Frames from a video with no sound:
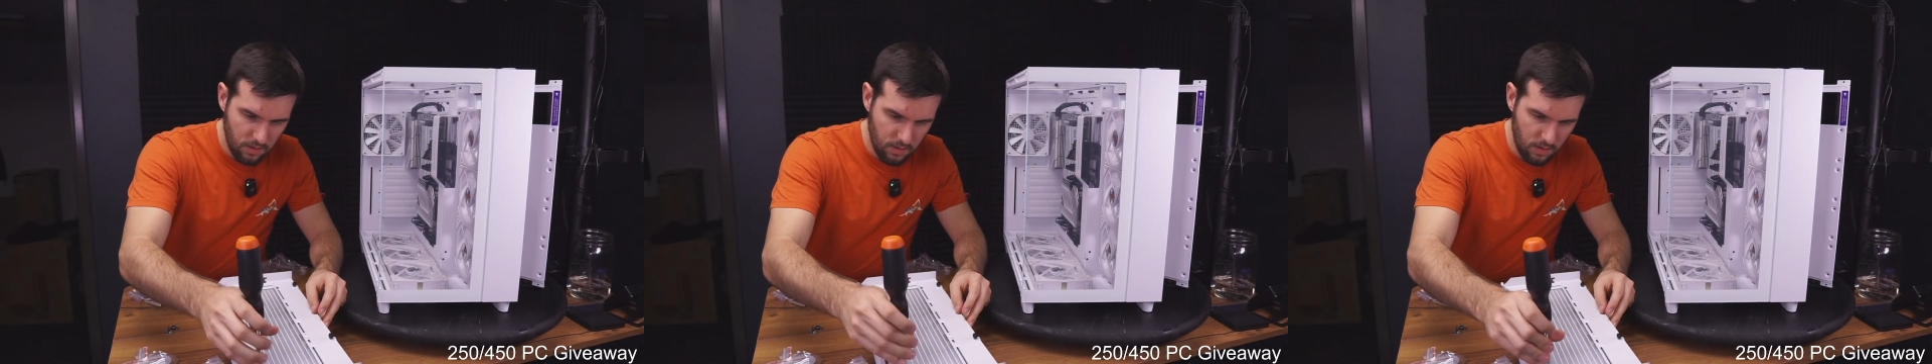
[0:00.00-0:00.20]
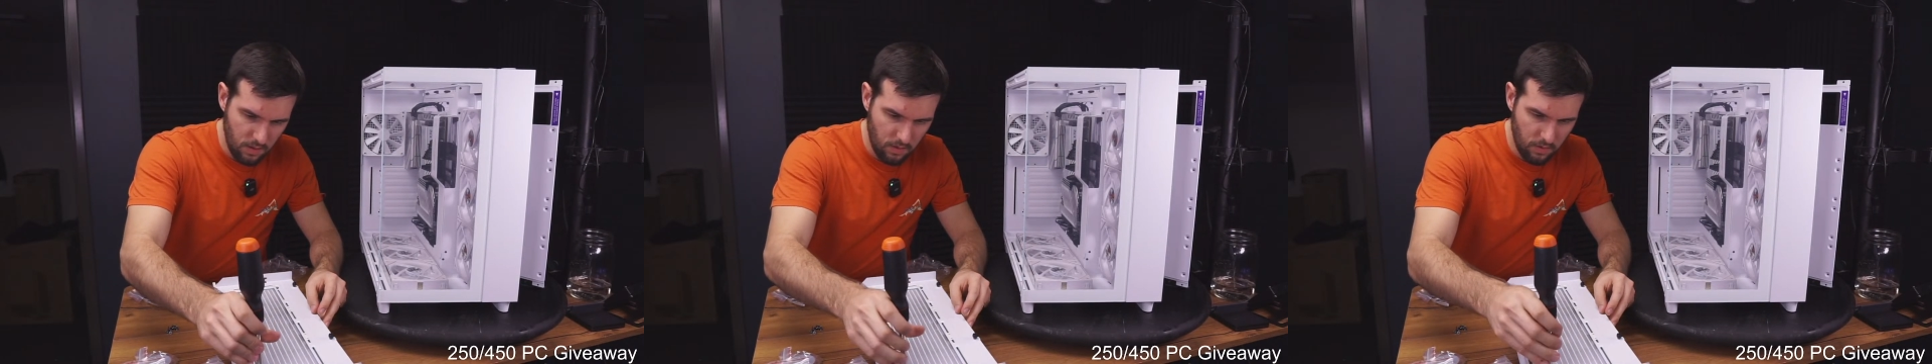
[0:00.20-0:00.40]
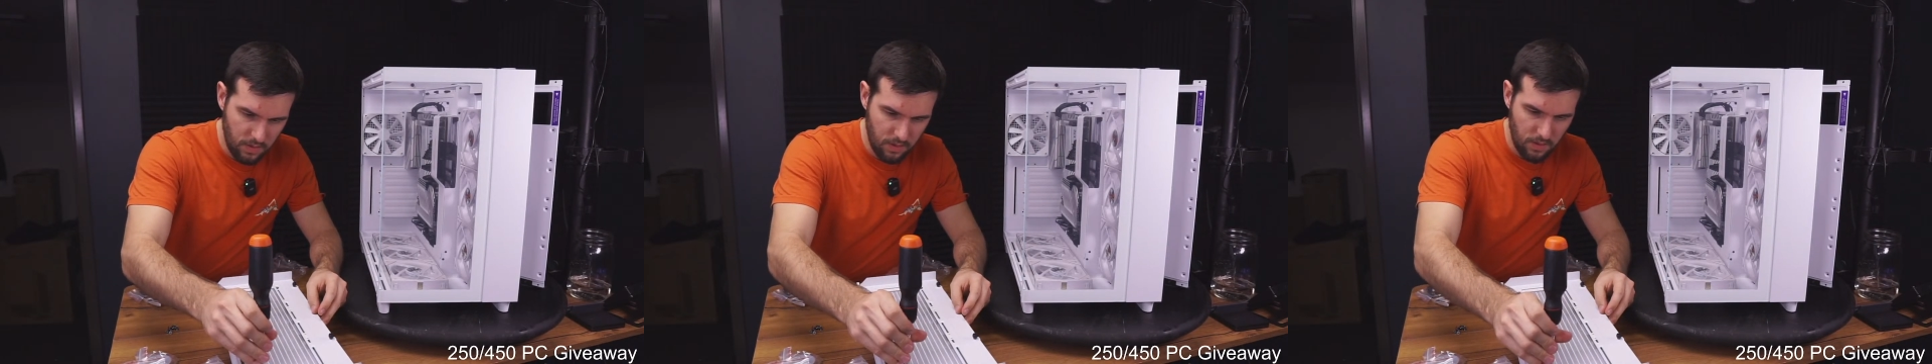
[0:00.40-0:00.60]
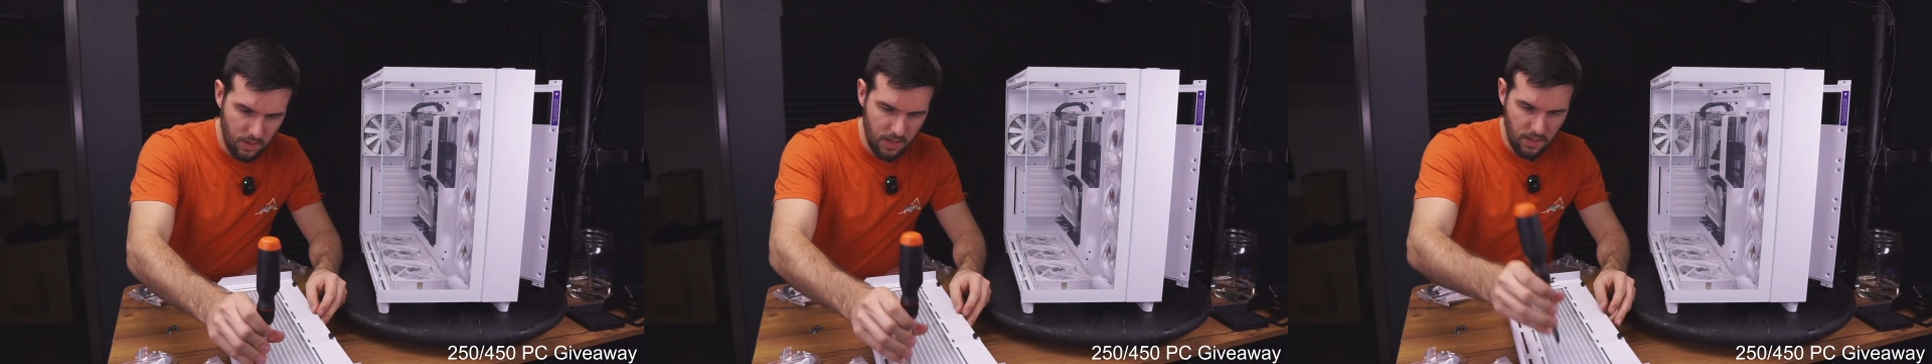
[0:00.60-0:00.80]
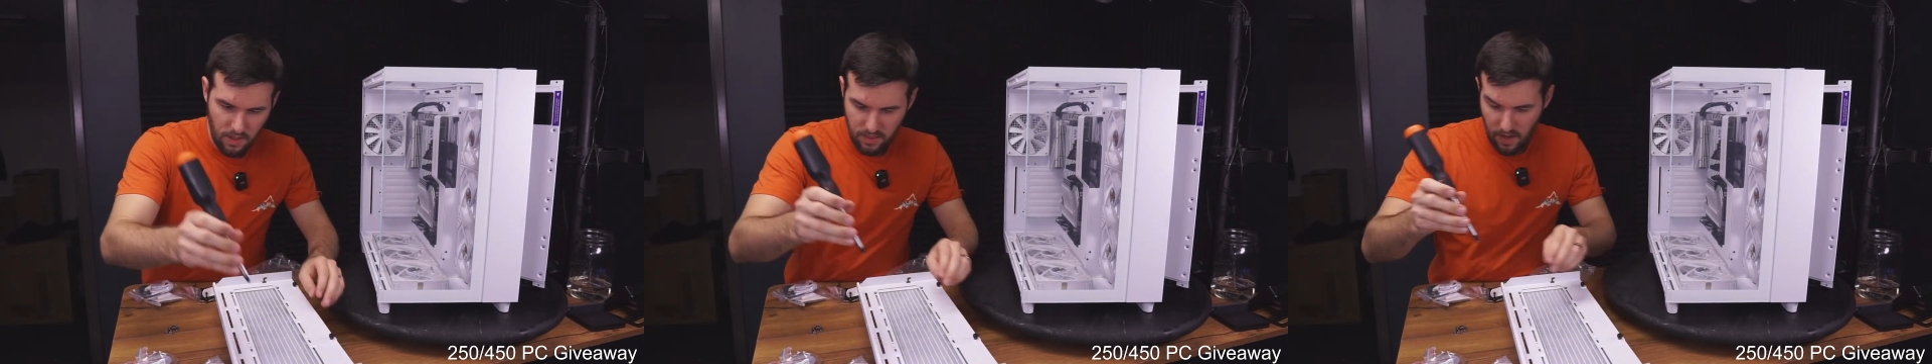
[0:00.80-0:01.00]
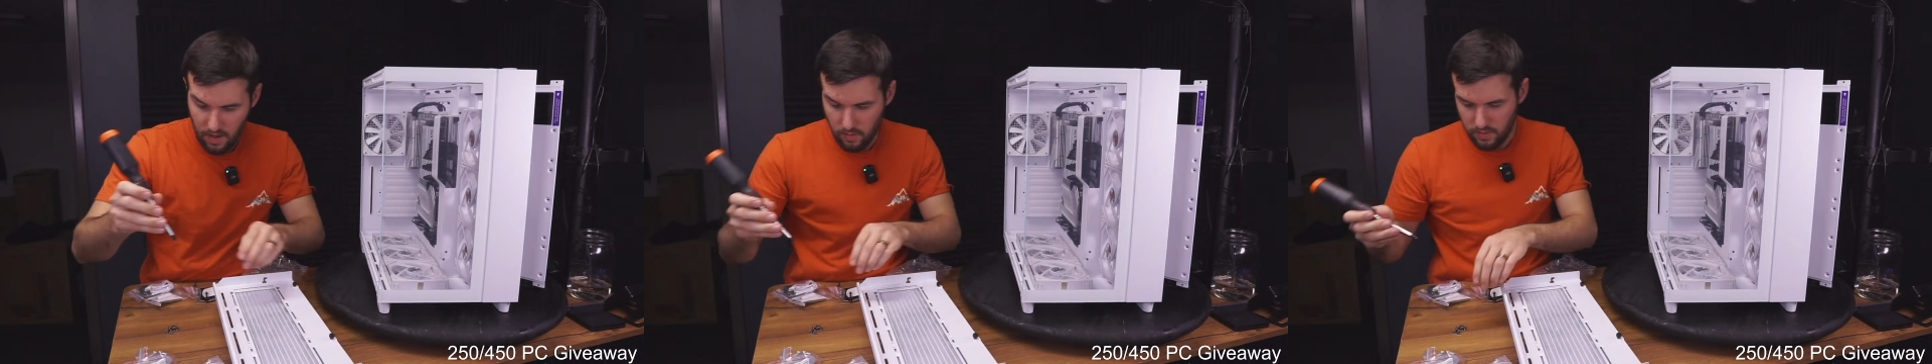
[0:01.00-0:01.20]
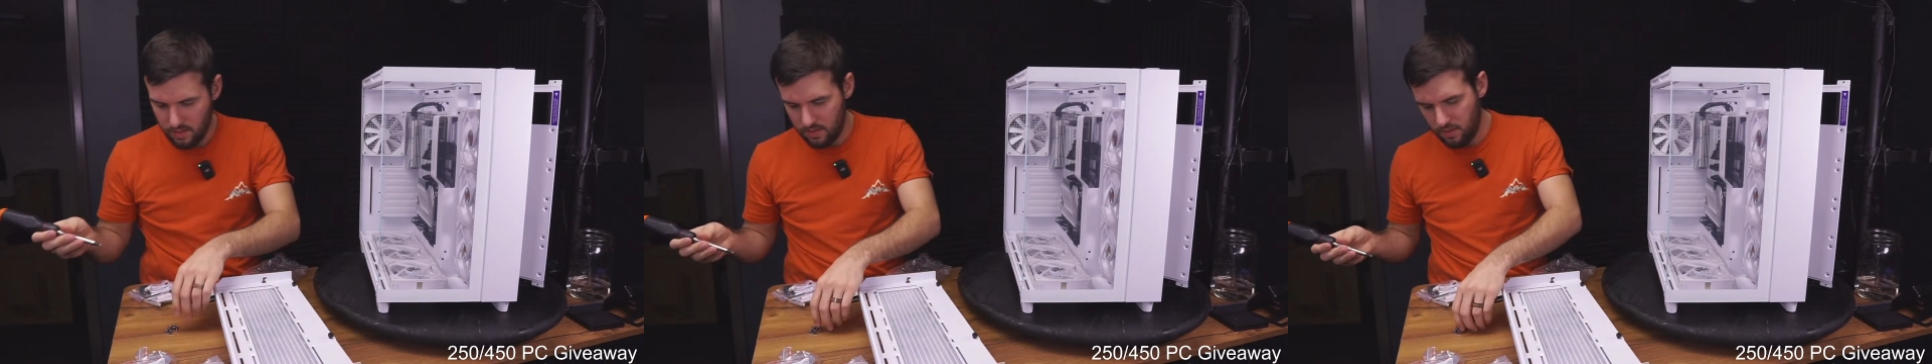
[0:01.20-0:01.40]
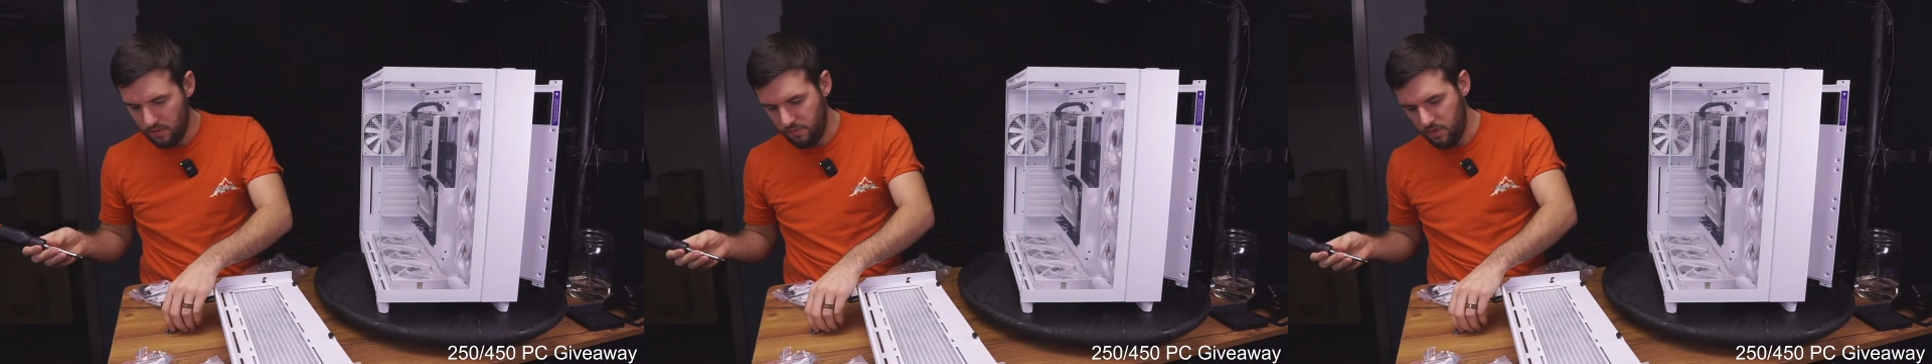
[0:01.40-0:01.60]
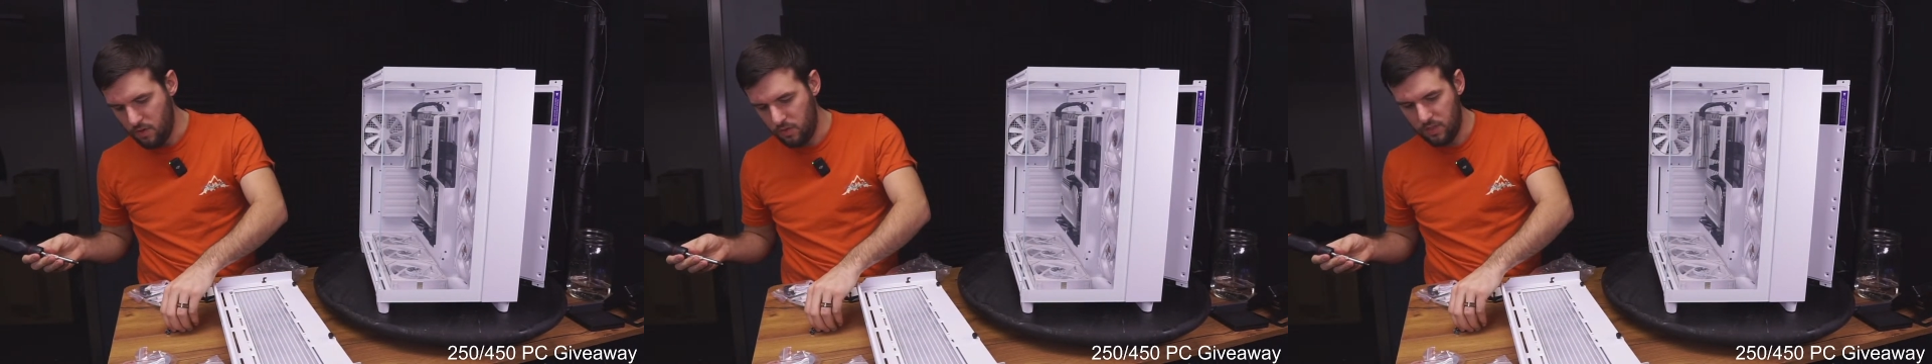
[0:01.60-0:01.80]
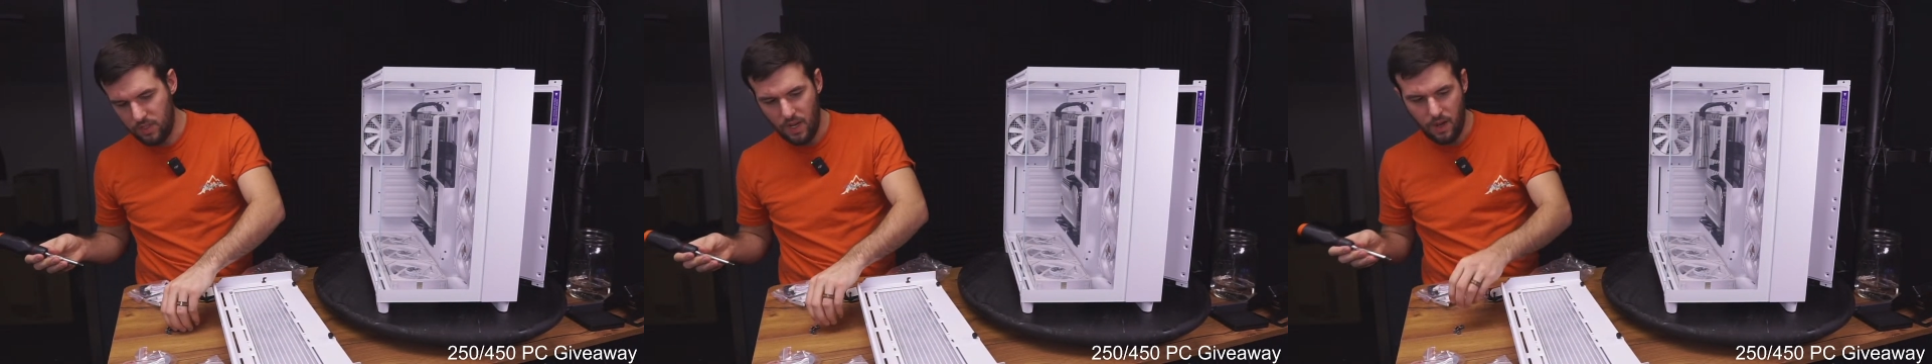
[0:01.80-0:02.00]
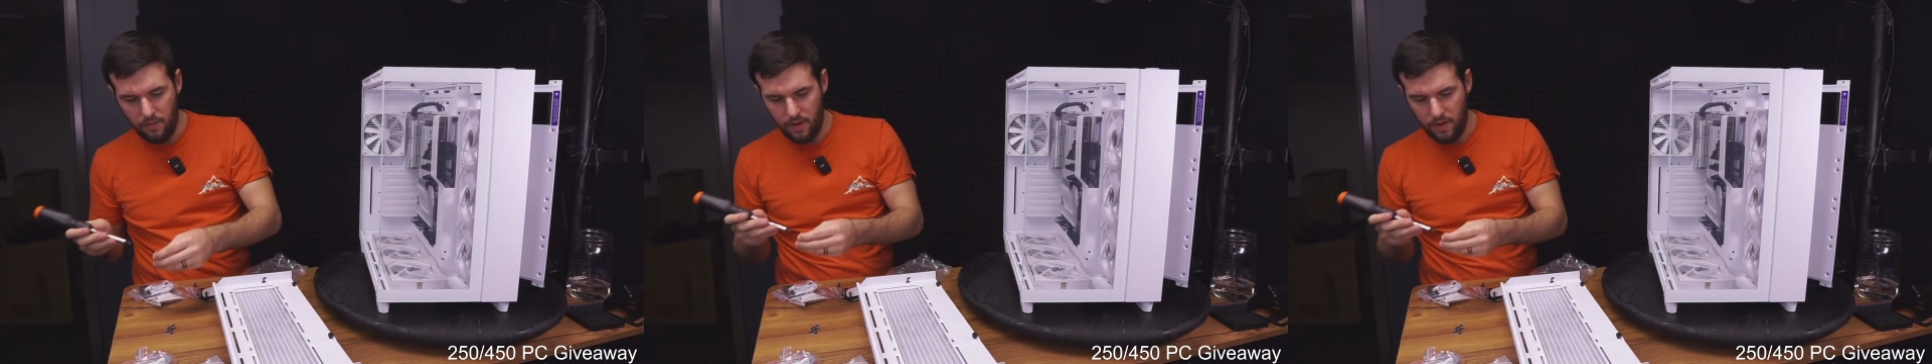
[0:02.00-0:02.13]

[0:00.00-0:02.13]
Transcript: you know, in the thousands of views now,